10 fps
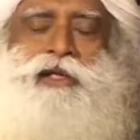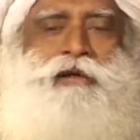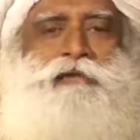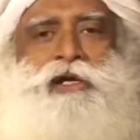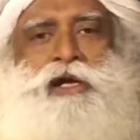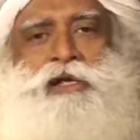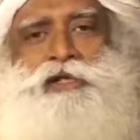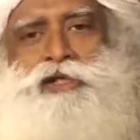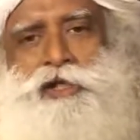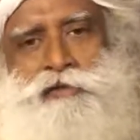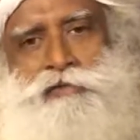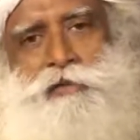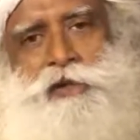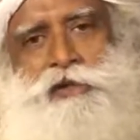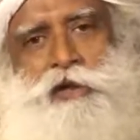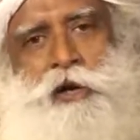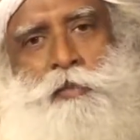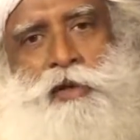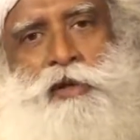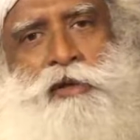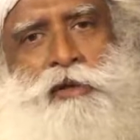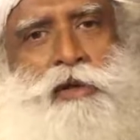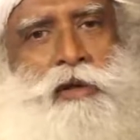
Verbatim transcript: they will take a sting from the scorpion,